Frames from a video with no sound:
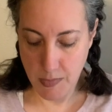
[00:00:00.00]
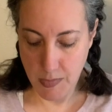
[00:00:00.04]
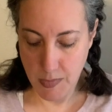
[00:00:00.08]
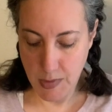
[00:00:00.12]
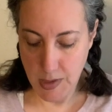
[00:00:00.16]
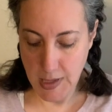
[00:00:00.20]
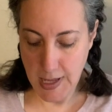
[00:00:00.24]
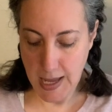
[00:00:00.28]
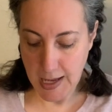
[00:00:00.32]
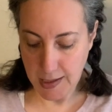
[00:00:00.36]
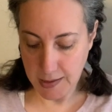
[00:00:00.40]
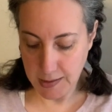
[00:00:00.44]

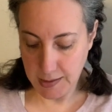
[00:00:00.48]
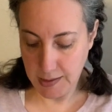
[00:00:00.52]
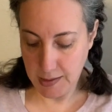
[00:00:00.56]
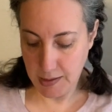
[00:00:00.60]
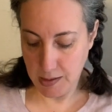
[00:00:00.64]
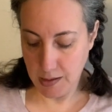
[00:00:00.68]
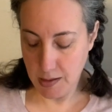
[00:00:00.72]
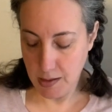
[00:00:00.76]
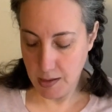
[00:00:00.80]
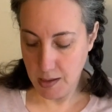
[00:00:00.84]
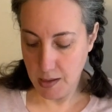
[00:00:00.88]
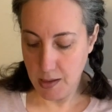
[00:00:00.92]
next.
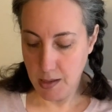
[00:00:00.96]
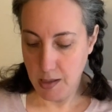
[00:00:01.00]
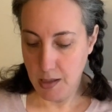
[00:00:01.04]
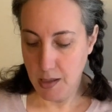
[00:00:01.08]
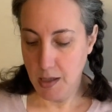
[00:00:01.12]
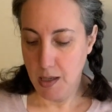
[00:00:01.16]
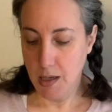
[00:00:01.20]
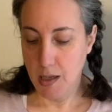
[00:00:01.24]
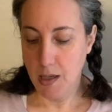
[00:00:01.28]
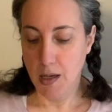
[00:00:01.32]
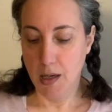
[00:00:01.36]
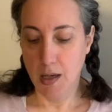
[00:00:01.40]

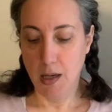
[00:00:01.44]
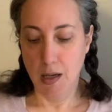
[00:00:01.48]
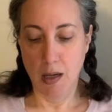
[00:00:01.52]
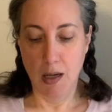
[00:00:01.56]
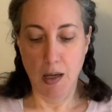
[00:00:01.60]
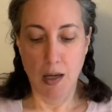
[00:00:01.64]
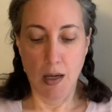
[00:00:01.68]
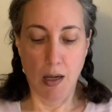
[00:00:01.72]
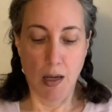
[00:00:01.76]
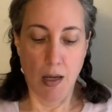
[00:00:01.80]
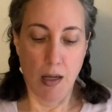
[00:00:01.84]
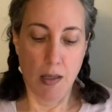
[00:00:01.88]

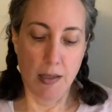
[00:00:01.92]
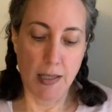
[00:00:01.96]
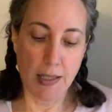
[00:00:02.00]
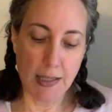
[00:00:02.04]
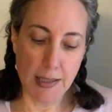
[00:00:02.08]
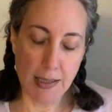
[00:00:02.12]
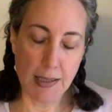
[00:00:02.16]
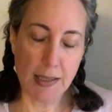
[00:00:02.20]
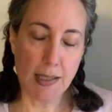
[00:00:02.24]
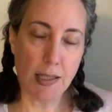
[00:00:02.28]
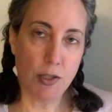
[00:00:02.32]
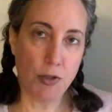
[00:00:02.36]

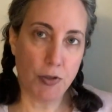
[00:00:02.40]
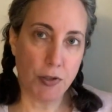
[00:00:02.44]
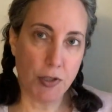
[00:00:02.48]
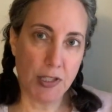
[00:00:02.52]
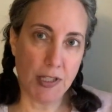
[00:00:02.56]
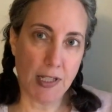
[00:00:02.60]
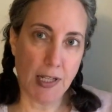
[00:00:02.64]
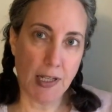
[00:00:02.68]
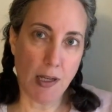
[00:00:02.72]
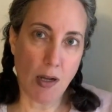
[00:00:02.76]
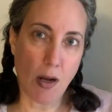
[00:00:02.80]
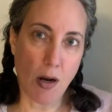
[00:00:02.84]
This is
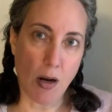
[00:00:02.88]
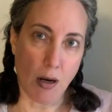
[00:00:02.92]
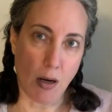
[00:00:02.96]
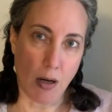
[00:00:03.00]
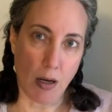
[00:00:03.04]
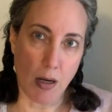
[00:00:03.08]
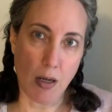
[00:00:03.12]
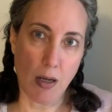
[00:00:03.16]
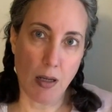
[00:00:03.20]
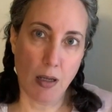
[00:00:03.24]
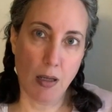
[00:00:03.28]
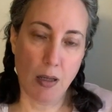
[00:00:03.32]
interesting
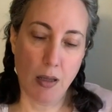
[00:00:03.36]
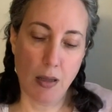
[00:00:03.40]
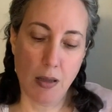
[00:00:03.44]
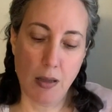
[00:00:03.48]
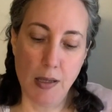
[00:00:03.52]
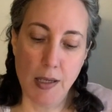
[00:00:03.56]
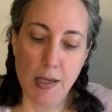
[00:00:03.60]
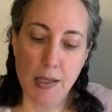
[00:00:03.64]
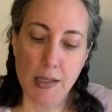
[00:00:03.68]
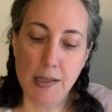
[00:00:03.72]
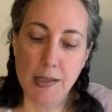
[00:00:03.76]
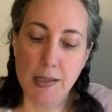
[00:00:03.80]
yarn.
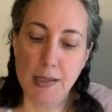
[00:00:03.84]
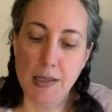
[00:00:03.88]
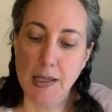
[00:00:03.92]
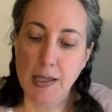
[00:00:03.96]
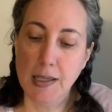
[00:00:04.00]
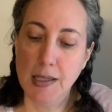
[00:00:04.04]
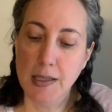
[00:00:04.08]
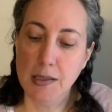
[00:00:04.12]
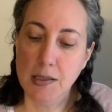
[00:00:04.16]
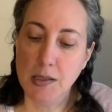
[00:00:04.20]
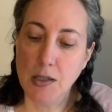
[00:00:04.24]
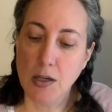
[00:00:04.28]
This
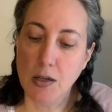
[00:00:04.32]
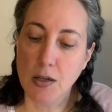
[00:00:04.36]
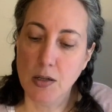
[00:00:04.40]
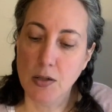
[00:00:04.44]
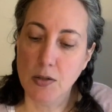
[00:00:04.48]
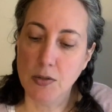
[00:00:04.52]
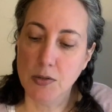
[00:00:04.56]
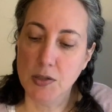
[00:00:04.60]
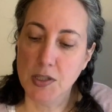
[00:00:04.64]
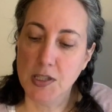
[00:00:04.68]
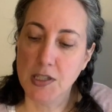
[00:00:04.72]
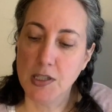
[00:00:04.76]
is
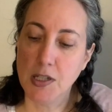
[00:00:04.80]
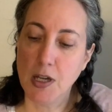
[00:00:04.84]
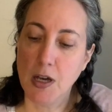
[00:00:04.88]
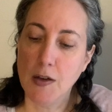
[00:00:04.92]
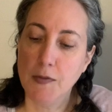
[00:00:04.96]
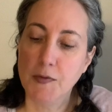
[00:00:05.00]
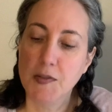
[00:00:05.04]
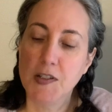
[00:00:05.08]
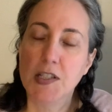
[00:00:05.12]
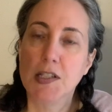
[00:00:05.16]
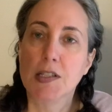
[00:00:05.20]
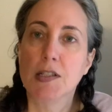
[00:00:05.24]
called
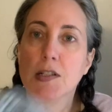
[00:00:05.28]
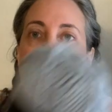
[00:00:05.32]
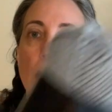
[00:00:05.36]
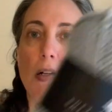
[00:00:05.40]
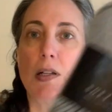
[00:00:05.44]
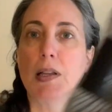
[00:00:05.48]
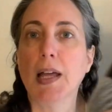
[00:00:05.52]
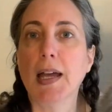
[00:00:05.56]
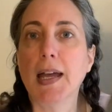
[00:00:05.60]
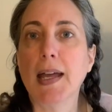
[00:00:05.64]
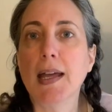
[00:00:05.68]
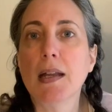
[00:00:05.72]
Soft
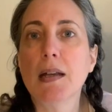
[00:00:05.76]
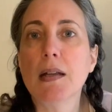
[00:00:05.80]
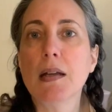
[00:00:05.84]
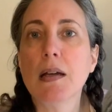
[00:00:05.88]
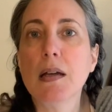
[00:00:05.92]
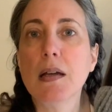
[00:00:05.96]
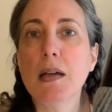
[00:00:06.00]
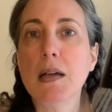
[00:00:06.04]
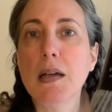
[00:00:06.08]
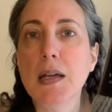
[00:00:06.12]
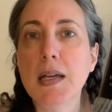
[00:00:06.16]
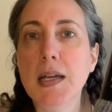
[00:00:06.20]
Starlight.
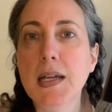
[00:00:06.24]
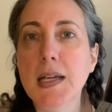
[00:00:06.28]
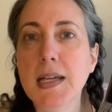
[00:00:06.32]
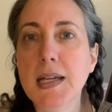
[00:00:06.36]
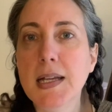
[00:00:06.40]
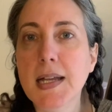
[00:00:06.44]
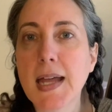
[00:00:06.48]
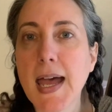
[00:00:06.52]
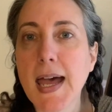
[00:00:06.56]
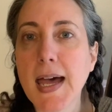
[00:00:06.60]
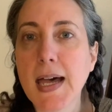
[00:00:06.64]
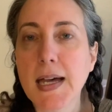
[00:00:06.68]
It
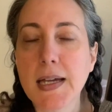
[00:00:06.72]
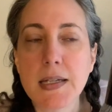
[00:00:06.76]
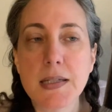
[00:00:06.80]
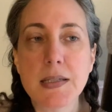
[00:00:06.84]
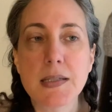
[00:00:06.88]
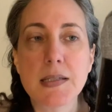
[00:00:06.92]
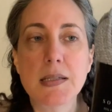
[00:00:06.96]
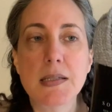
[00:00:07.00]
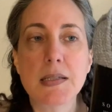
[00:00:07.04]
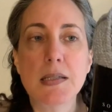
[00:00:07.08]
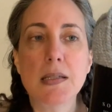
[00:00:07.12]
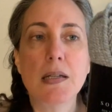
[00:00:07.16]

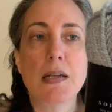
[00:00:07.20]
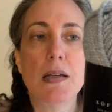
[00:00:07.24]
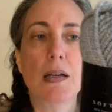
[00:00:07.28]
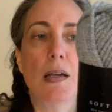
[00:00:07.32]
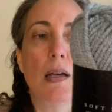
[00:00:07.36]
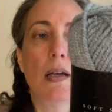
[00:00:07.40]
has,